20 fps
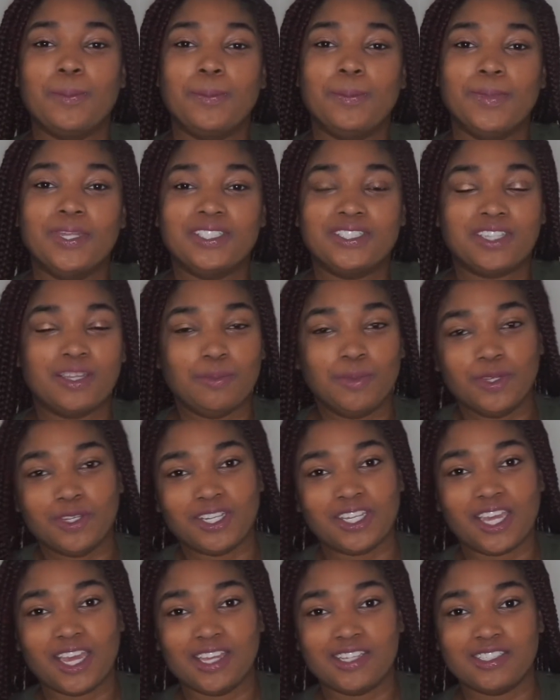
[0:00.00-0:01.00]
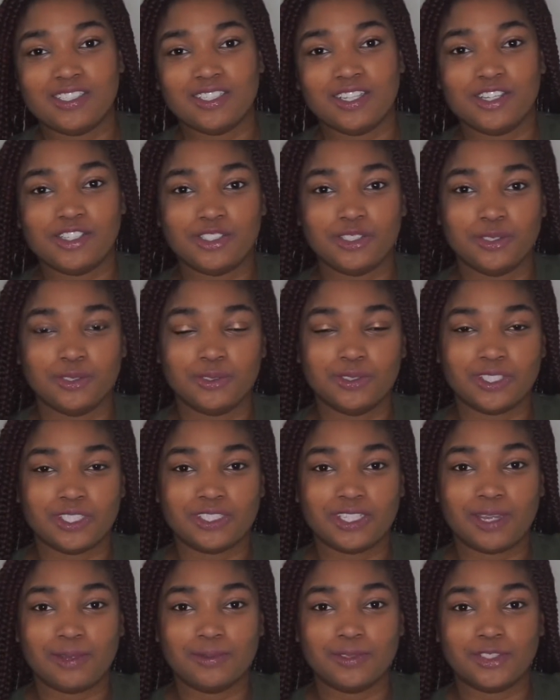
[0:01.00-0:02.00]
miscommunication issues
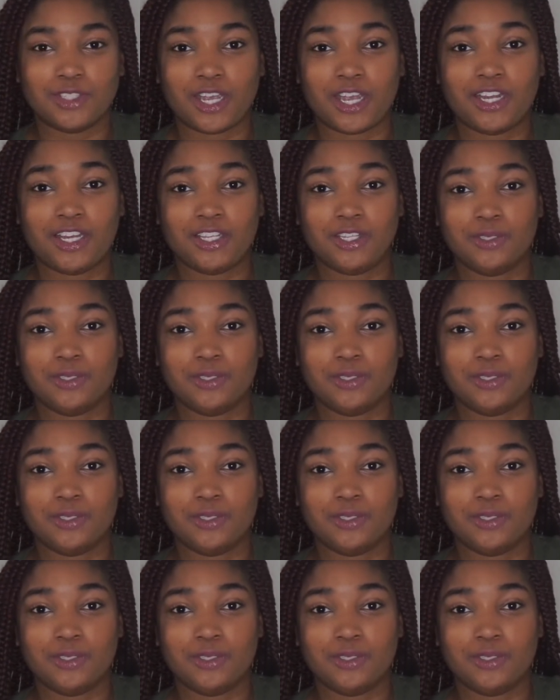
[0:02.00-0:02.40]
because I was trying